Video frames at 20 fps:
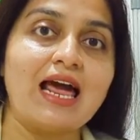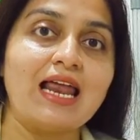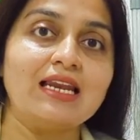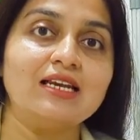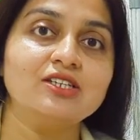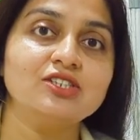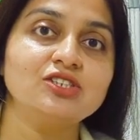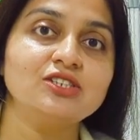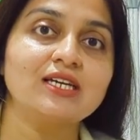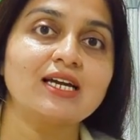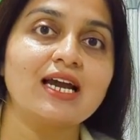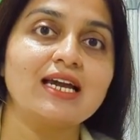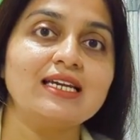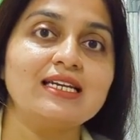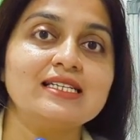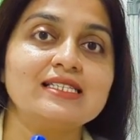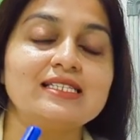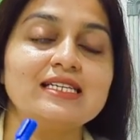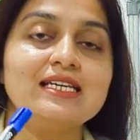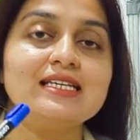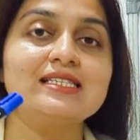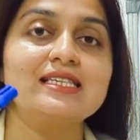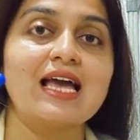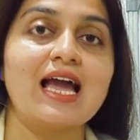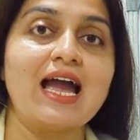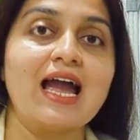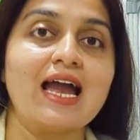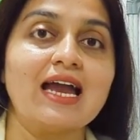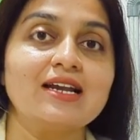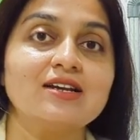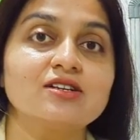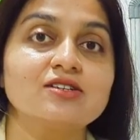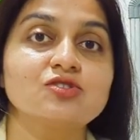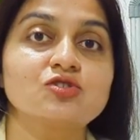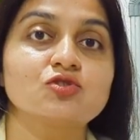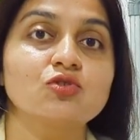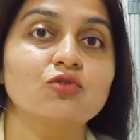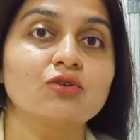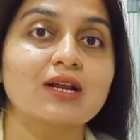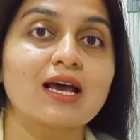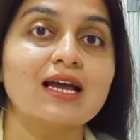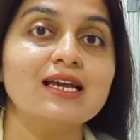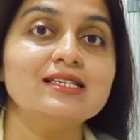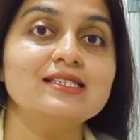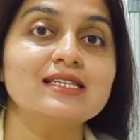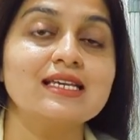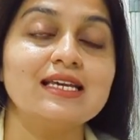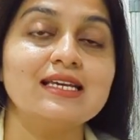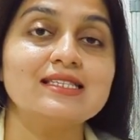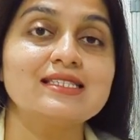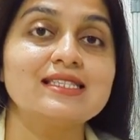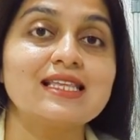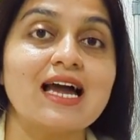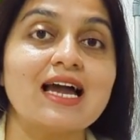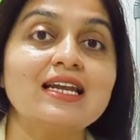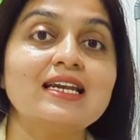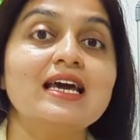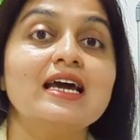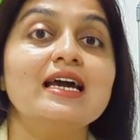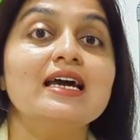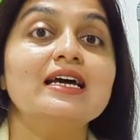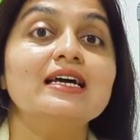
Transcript: allergic eye disease and sore eyes is that